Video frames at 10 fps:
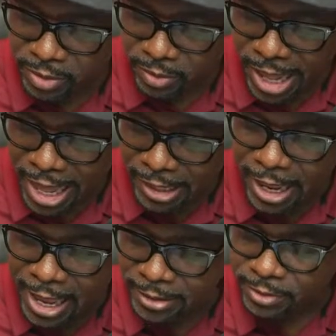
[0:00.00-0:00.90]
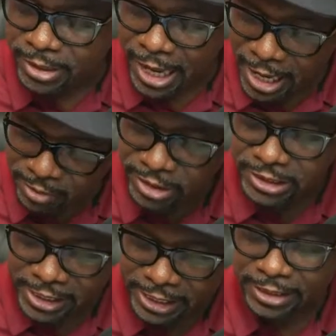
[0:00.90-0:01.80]
quick on how to handle the
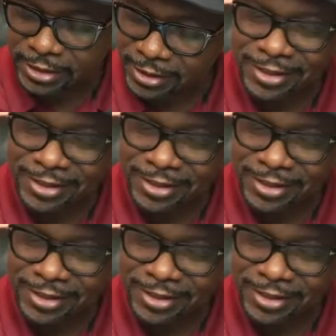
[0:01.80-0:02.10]
heretic.